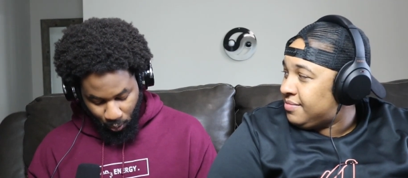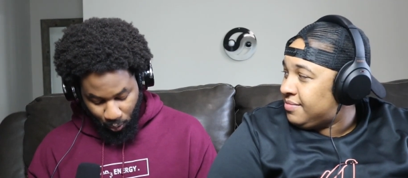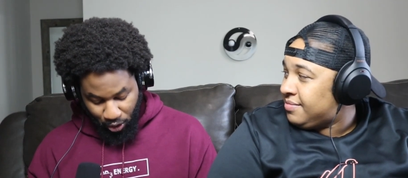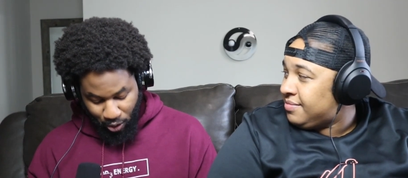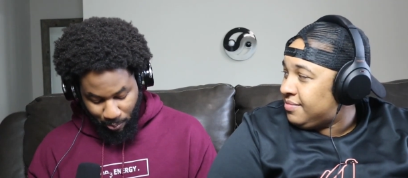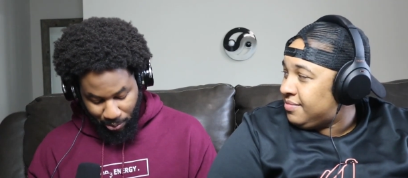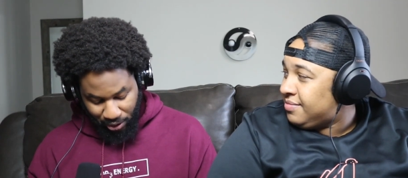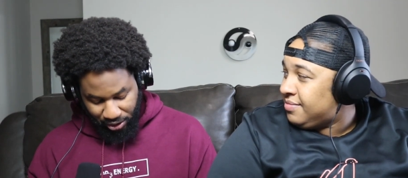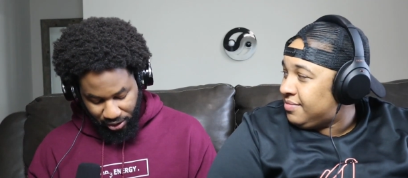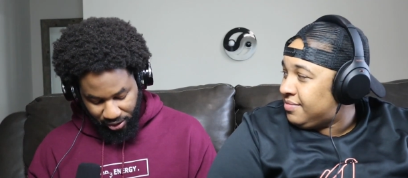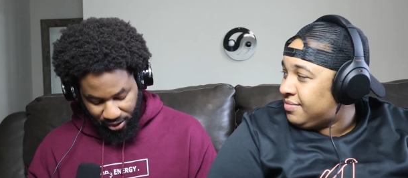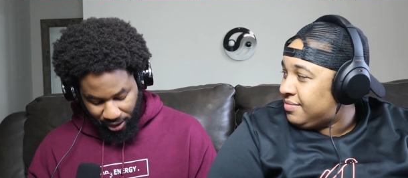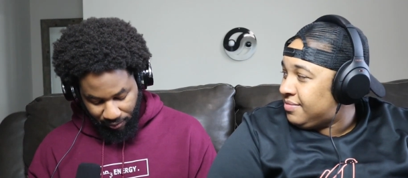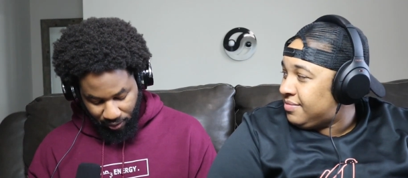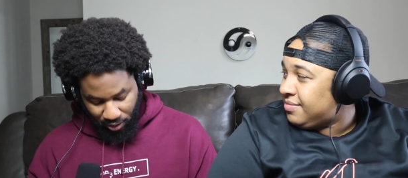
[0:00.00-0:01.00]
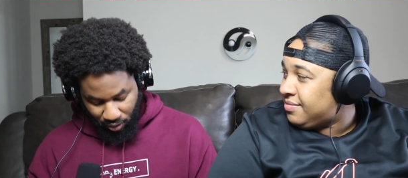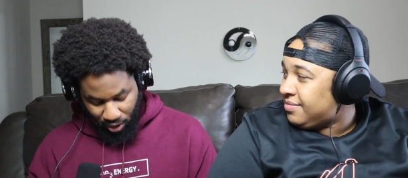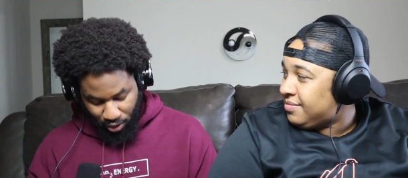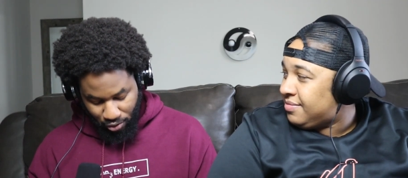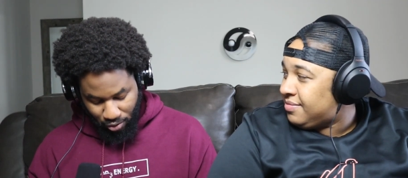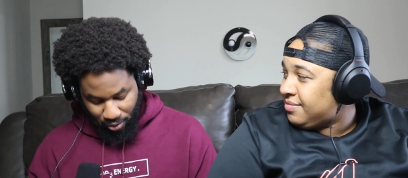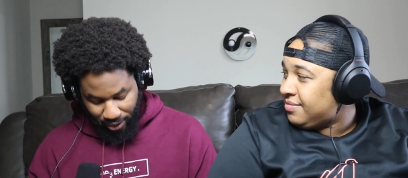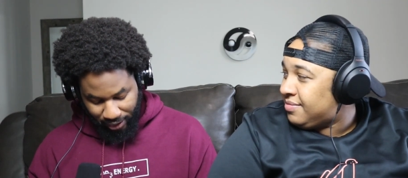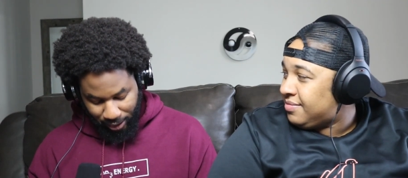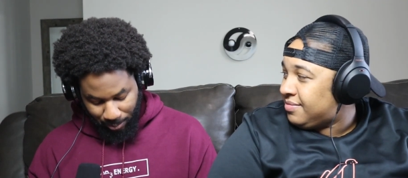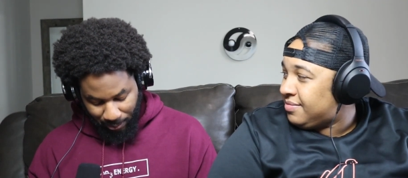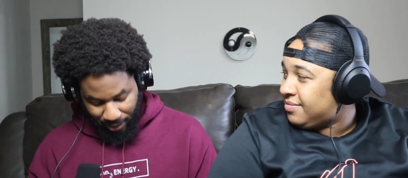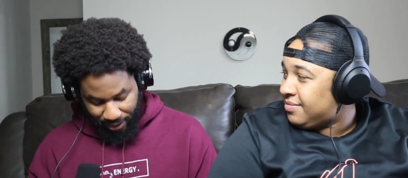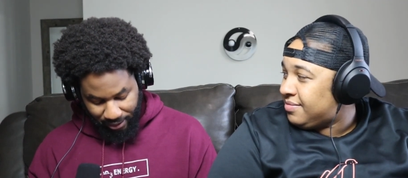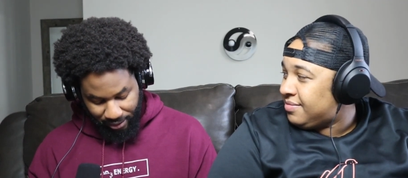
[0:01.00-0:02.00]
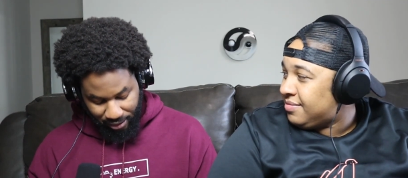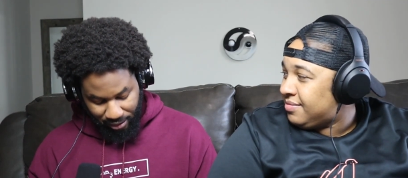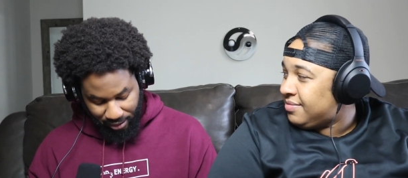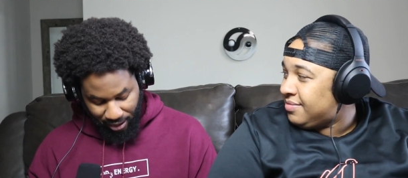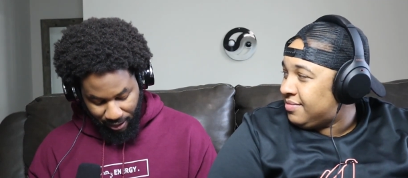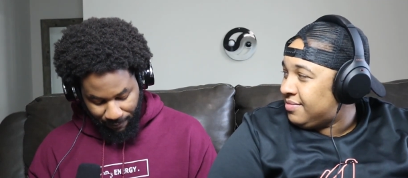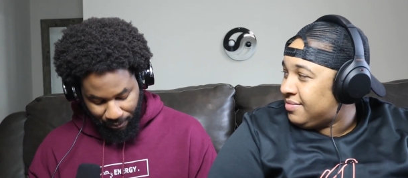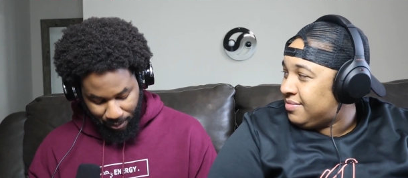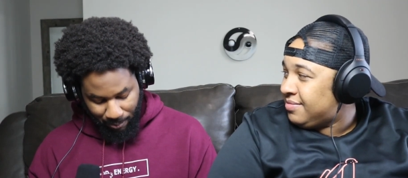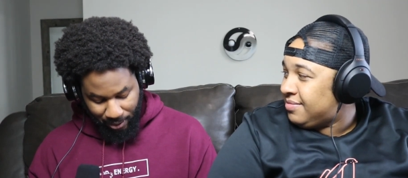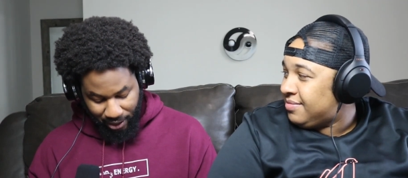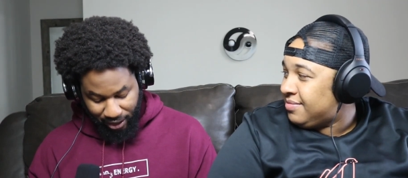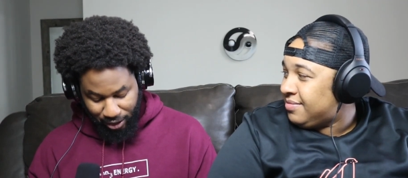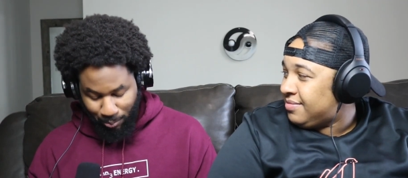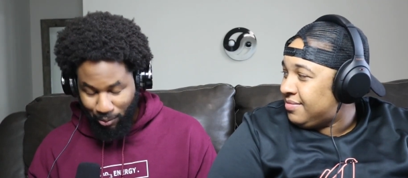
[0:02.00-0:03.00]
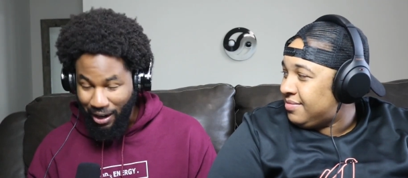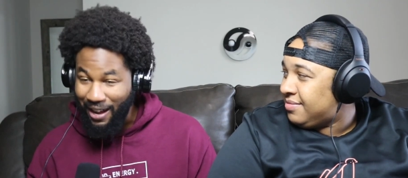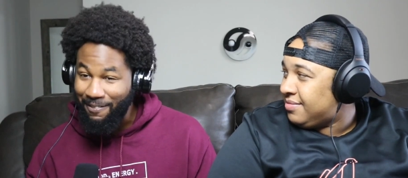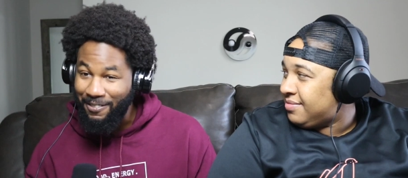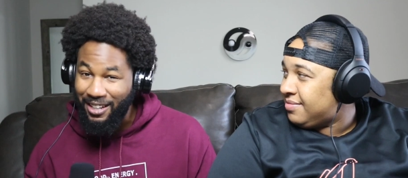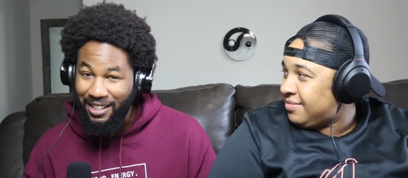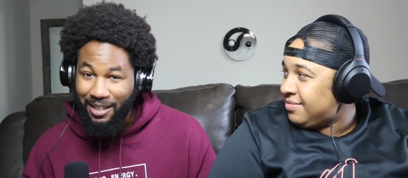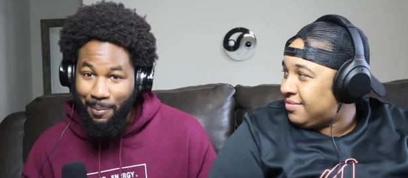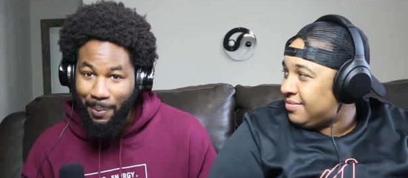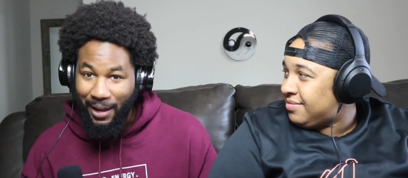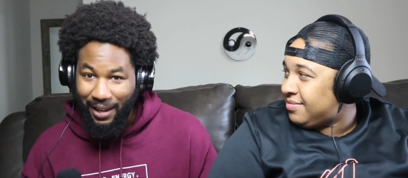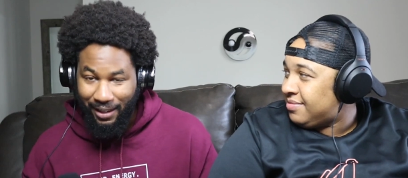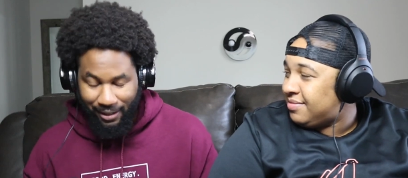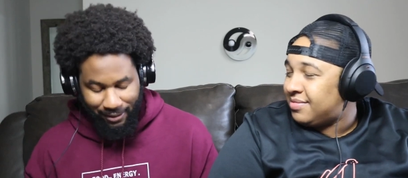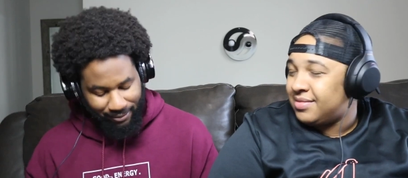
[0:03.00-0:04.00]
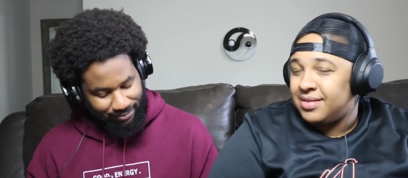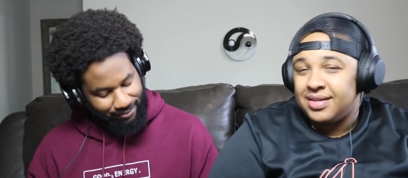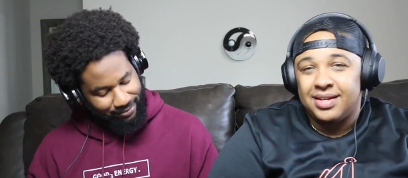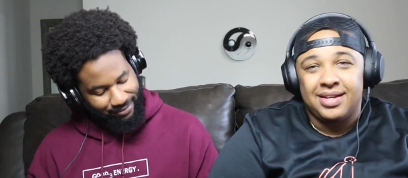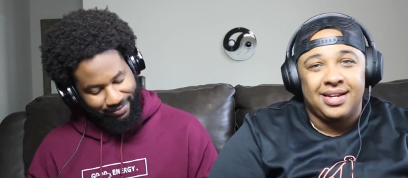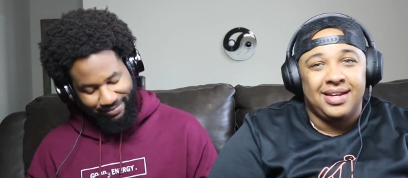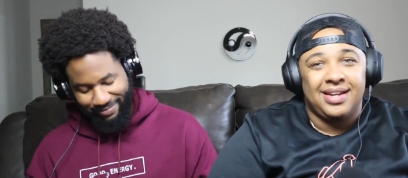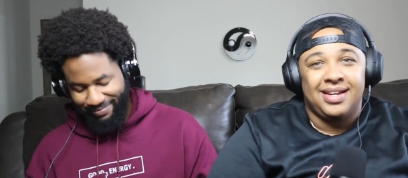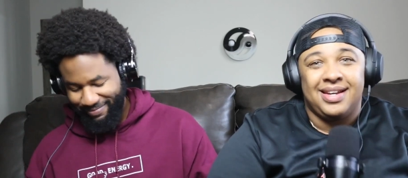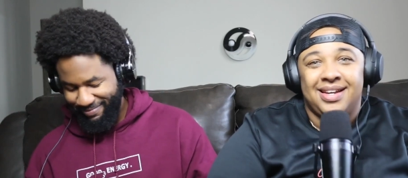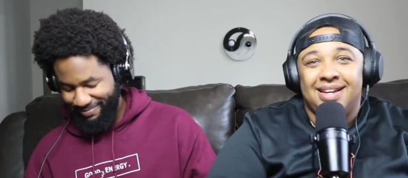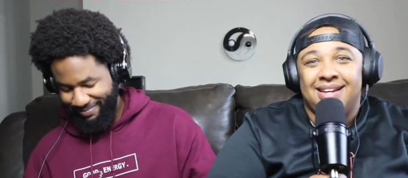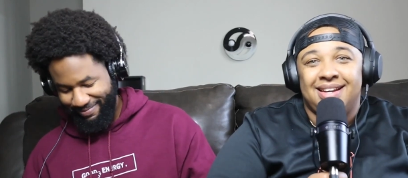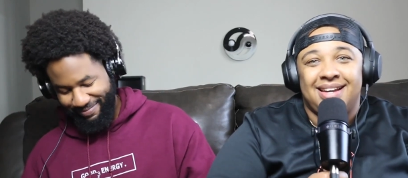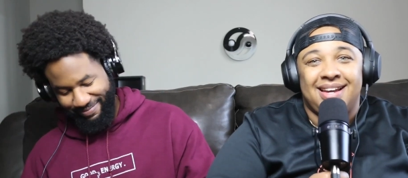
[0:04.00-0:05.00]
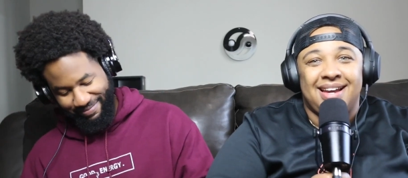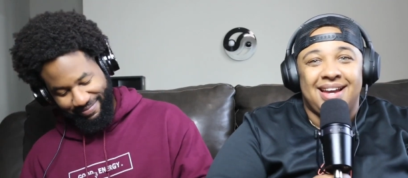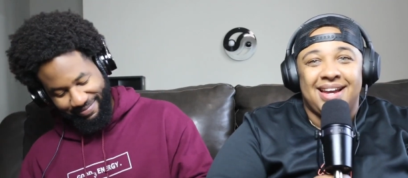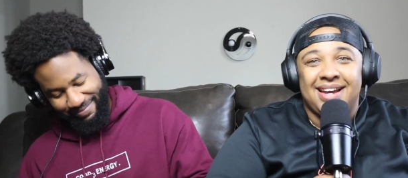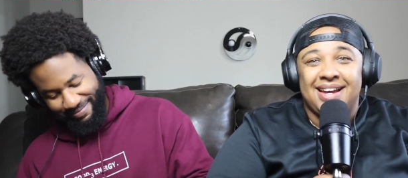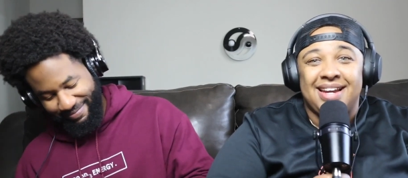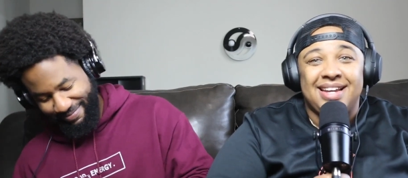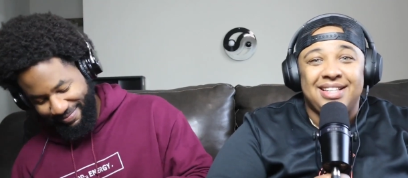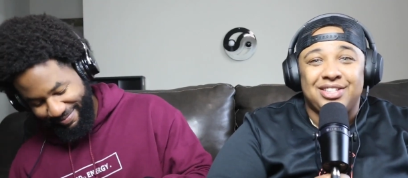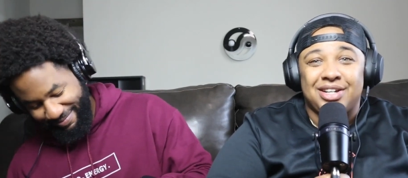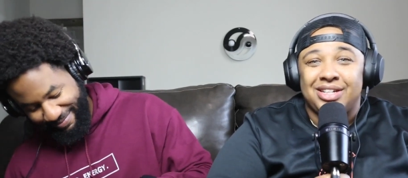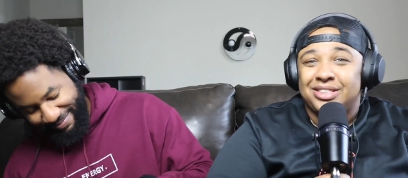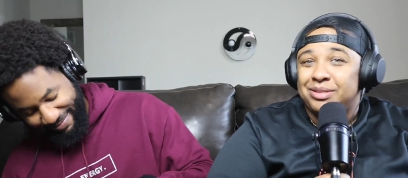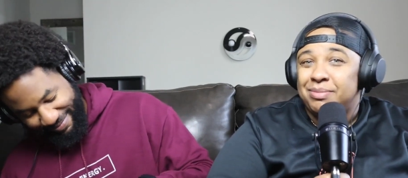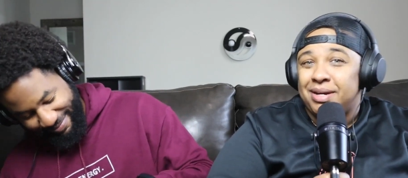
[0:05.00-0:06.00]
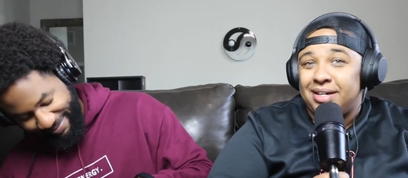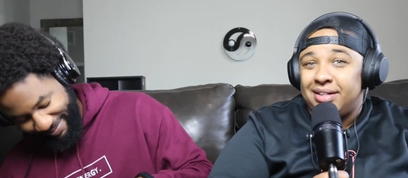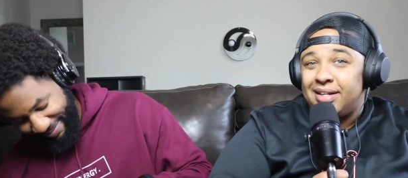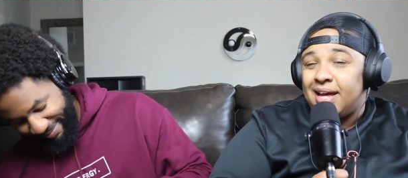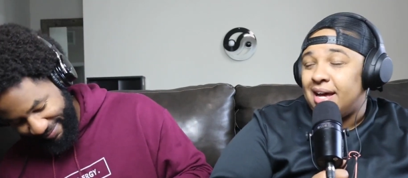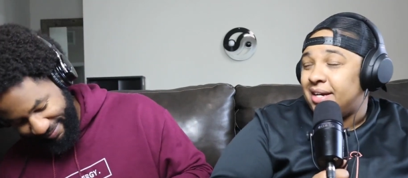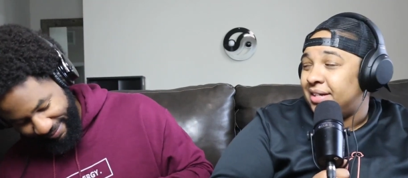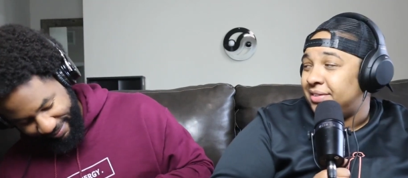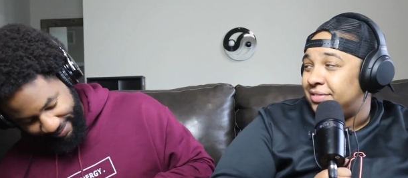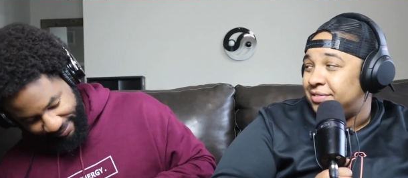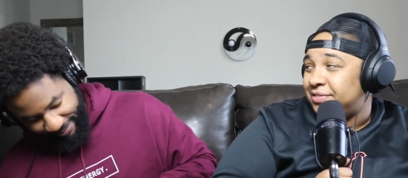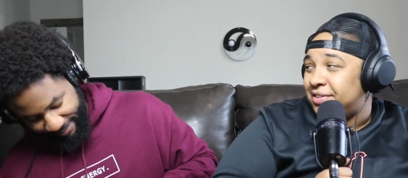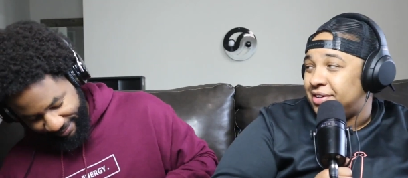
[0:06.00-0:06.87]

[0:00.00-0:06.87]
Speaker 1: When you push yourself to grow, you'll experience discomfort, but there's profit in the pain.
Speaker 2: Hey, he talks about a lot of,